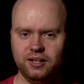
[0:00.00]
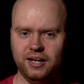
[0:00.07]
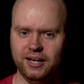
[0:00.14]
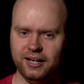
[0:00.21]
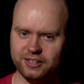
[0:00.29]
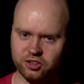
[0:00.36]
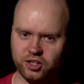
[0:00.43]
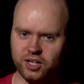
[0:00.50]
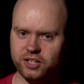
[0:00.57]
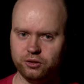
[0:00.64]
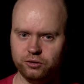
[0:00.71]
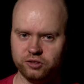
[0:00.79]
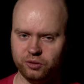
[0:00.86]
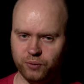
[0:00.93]
I tried
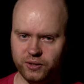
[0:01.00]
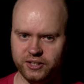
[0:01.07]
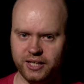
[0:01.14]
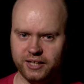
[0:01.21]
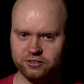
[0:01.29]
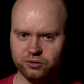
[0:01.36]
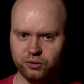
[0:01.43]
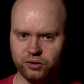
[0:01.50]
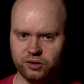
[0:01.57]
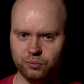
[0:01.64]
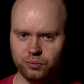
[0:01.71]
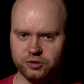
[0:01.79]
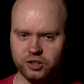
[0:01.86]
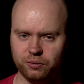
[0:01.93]
using Windex on it,
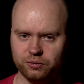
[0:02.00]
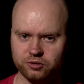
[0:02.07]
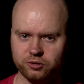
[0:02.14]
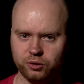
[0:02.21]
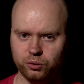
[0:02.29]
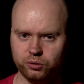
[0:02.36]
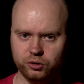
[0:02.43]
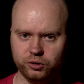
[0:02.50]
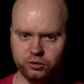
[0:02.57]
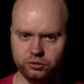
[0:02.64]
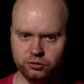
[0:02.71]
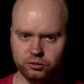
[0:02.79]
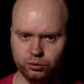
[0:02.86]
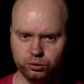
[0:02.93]
which I was told you
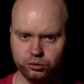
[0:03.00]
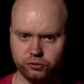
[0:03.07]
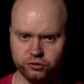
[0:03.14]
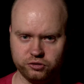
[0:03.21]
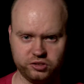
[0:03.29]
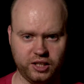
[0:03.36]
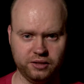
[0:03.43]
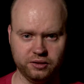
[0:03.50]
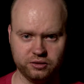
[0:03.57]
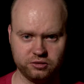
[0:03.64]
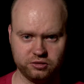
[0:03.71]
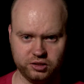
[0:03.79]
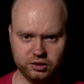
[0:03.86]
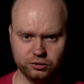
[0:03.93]
can use for stainless
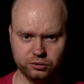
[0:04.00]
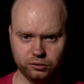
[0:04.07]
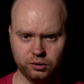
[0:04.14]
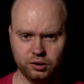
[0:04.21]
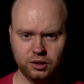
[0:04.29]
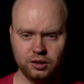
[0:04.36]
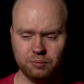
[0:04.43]
steel,